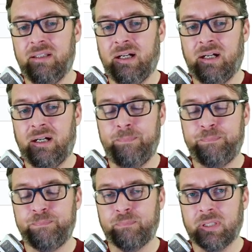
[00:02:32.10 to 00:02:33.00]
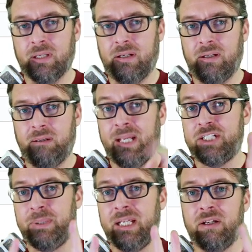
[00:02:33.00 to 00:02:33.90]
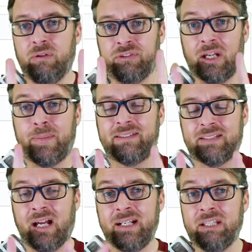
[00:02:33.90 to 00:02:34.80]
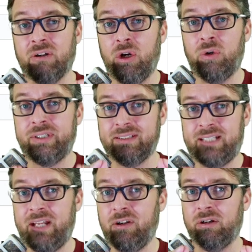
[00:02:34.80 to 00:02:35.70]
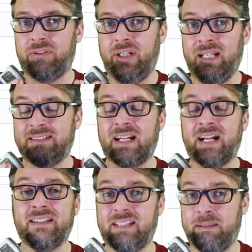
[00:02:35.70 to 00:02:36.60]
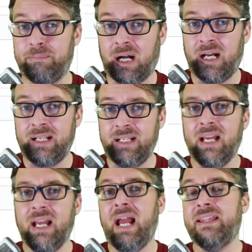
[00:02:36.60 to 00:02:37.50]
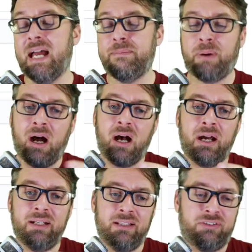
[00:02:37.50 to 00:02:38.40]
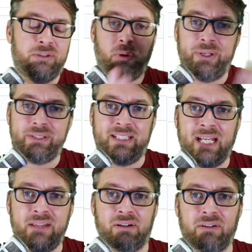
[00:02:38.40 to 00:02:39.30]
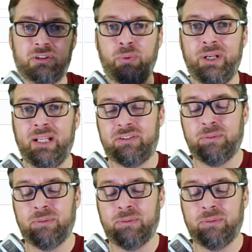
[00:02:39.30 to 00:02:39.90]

um, PHP side by side in their own containers inside the same pod. And that pod is deployed together. So when it's